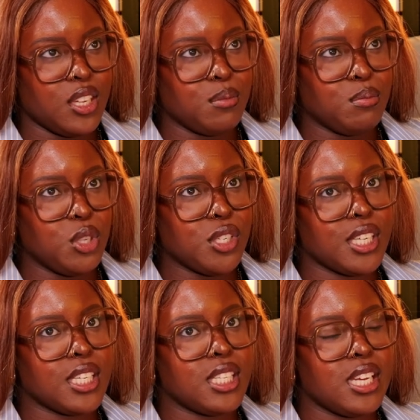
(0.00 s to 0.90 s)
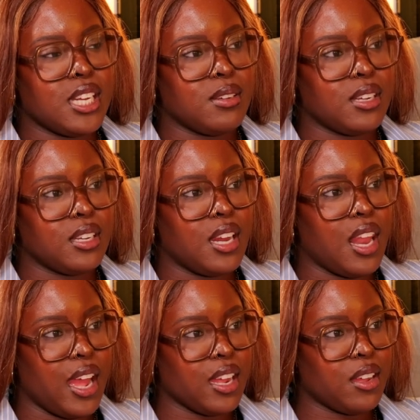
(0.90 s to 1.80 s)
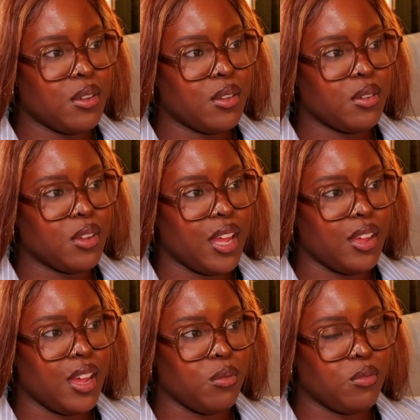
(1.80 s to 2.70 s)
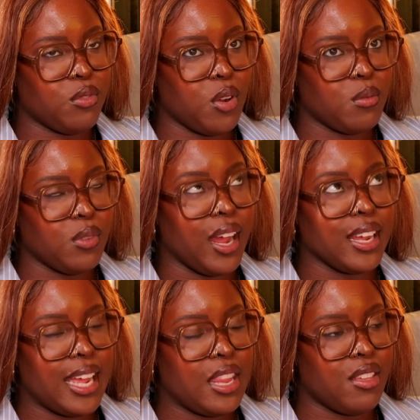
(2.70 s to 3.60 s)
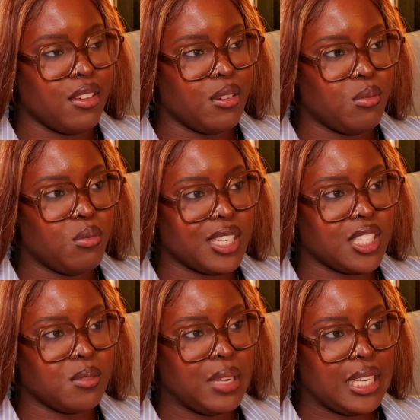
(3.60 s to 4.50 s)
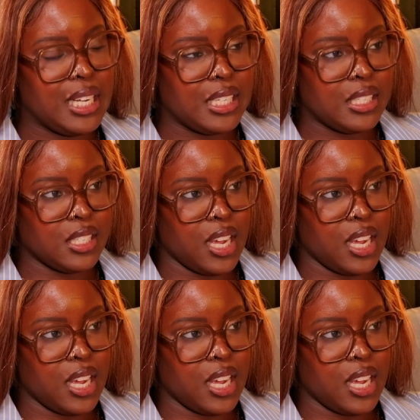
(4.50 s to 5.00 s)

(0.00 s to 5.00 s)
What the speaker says: music scene like from like in the West Midlands?